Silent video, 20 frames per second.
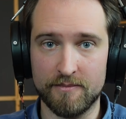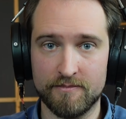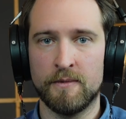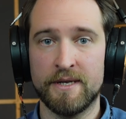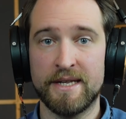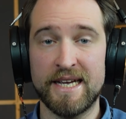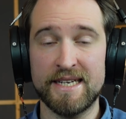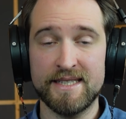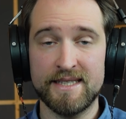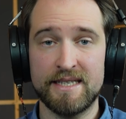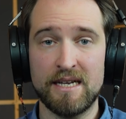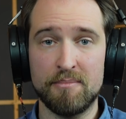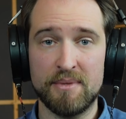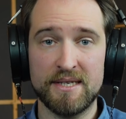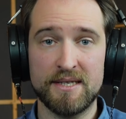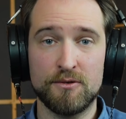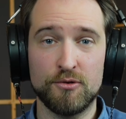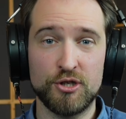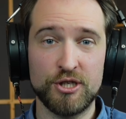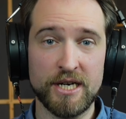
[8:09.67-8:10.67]
Next step is
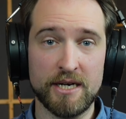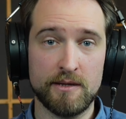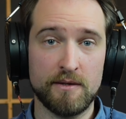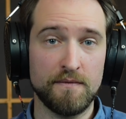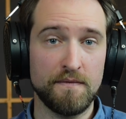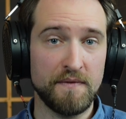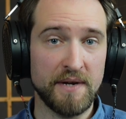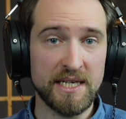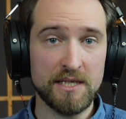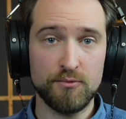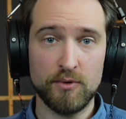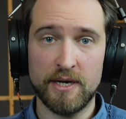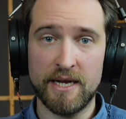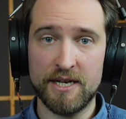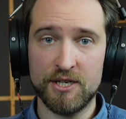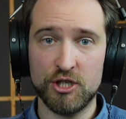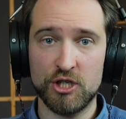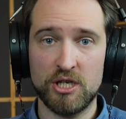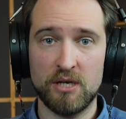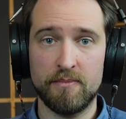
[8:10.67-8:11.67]
to check the phase
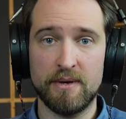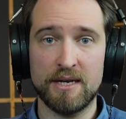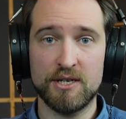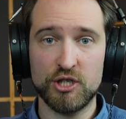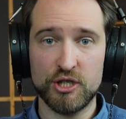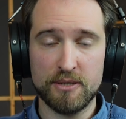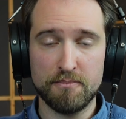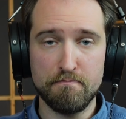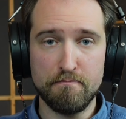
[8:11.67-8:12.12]
relationship and just